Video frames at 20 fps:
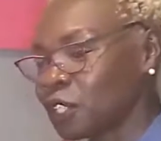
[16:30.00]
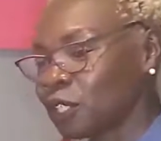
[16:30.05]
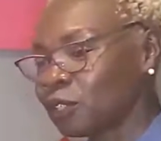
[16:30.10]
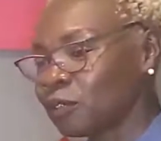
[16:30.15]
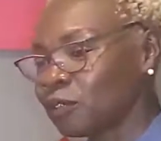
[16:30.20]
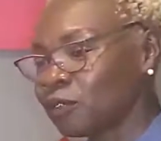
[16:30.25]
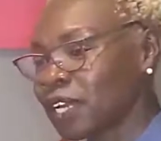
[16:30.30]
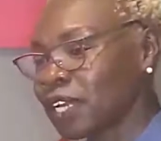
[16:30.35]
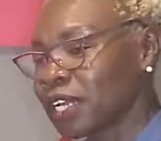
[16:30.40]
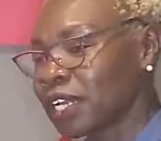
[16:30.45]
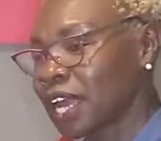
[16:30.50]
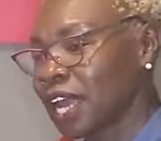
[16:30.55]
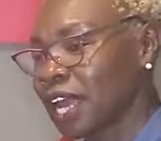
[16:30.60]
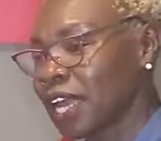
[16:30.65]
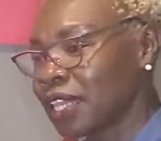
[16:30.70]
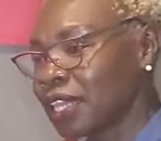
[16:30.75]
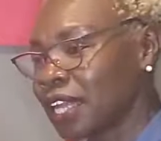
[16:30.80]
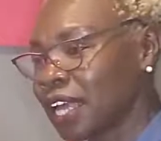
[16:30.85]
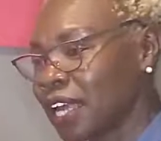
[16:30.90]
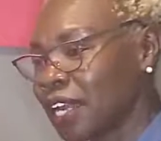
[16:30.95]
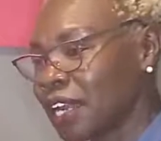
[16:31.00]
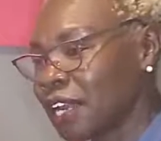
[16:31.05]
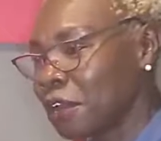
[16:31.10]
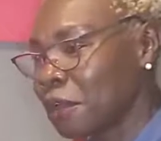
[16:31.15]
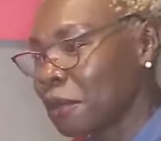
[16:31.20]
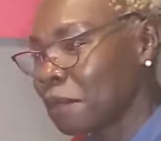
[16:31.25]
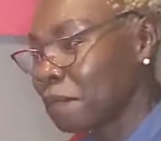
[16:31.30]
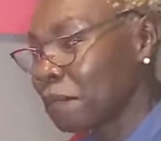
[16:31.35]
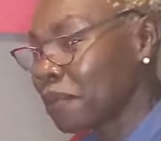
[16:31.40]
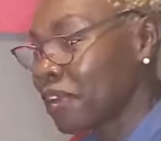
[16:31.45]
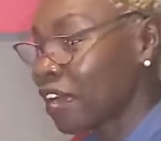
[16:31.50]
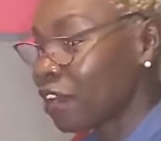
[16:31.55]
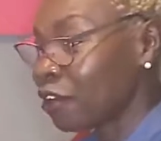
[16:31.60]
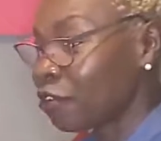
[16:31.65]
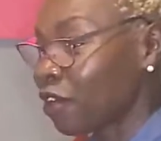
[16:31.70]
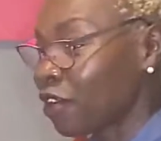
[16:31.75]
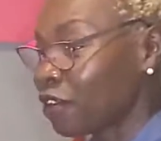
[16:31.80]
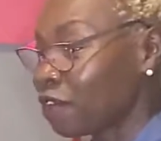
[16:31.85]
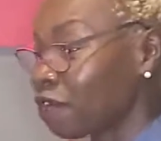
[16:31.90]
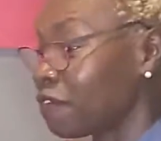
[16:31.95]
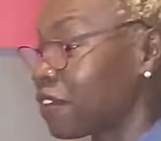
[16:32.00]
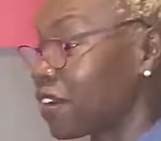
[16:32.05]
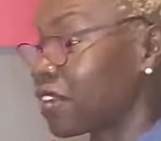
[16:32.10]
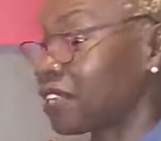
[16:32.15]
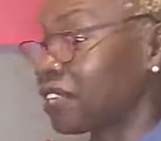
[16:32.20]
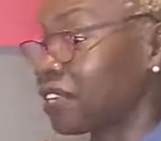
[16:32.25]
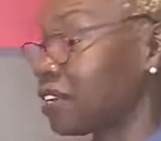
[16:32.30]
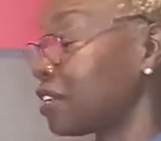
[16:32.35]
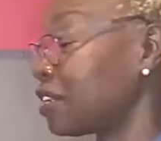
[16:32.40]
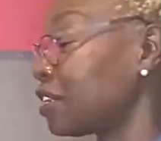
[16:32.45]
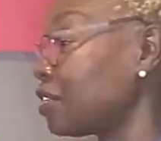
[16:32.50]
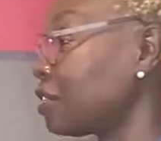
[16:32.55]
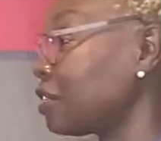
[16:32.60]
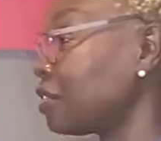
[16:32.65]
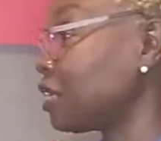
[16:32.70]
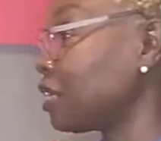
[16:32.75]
children, and then being a grandfather,